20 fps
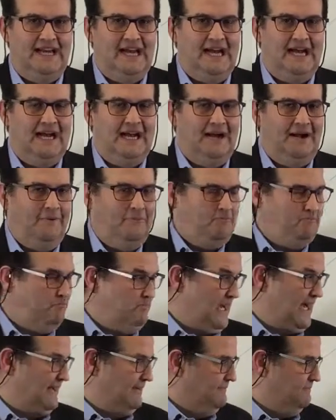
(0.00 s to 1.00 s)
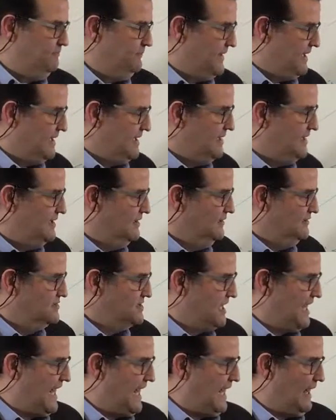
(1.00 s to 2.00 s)
But here's
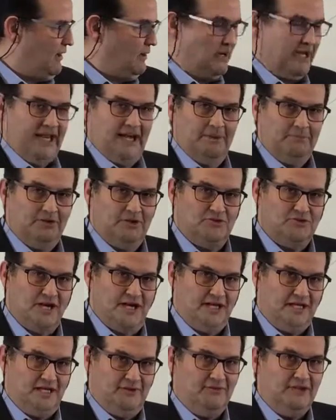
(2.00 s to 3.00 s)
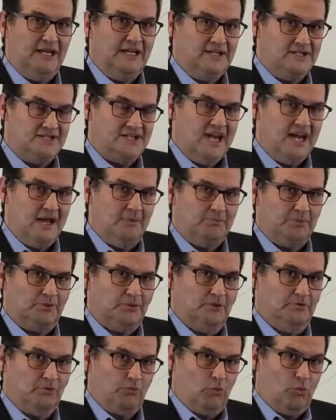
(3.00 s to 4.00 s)
how, and I'm trying to give you an
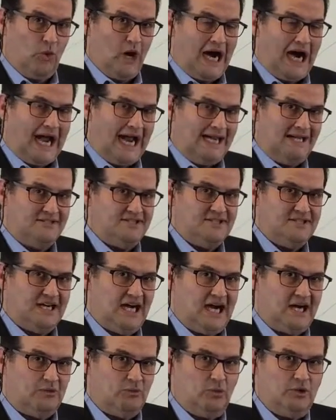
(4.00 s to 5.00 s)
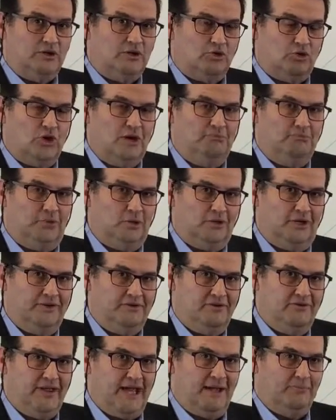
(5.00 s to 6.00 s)
example of why a stock would crumble
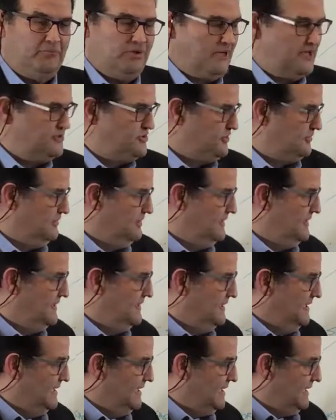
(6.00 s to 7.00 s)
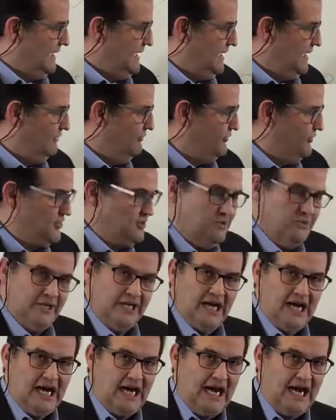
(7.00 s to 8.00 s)
under that pressure. If you and
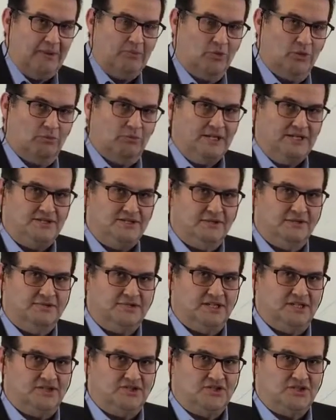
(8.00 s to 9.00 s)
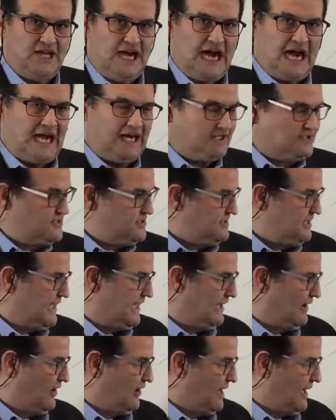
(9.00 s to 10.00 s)
I were researching stocks,
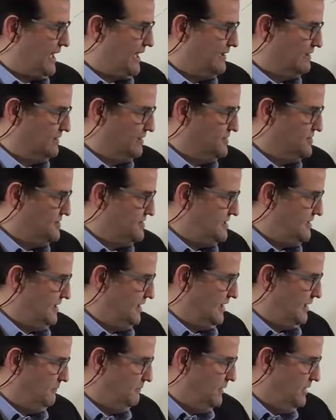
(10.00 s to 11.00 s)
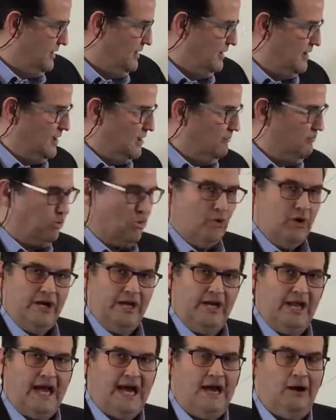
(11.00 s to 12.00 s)
and our analyst team
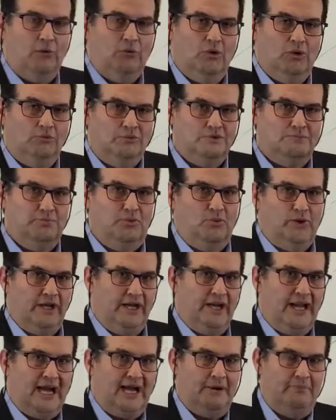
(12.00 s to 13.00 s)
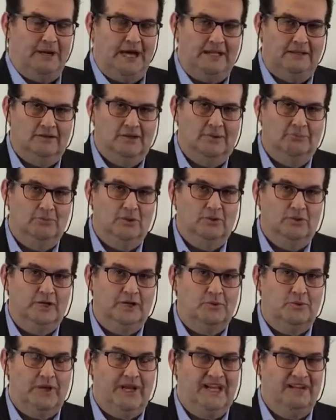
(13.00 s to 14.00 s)
pointed out what was pointed out about Lumber
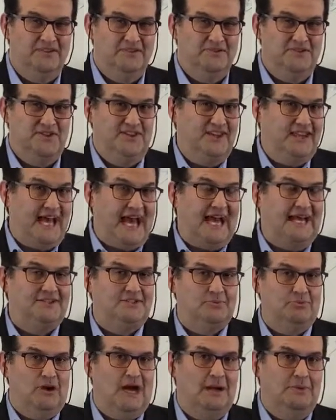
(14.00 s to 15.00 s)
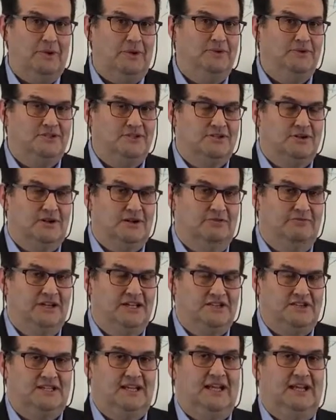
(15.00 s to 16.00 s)
Liquidators, that's why we would start
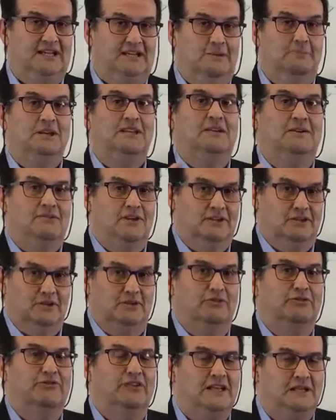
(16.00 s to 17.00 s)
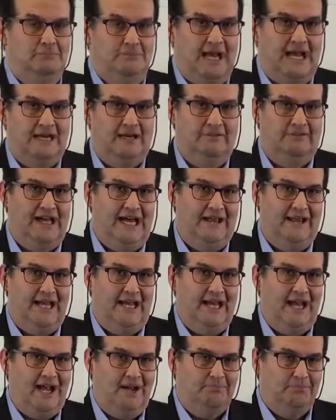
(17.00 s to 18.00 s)
investigating. Let me give you a little feedback of how
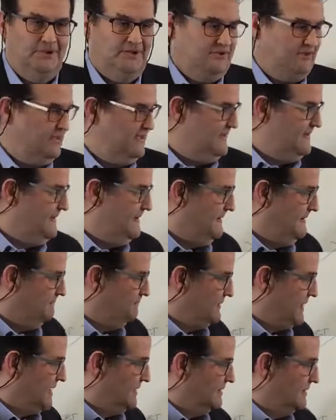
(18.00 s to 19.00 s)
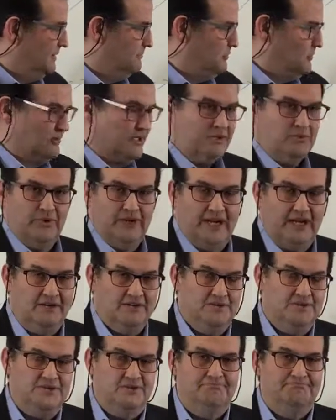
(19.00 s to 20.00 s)
that happened. Lumber
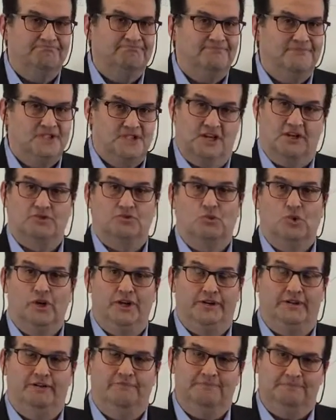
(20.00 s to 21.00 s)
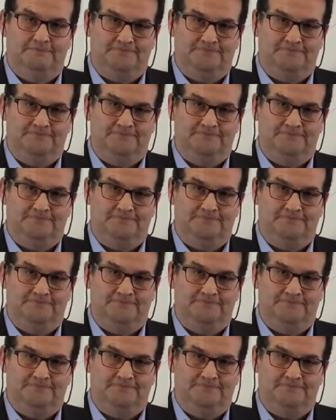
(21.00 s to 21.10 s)
Liquidators sells wood.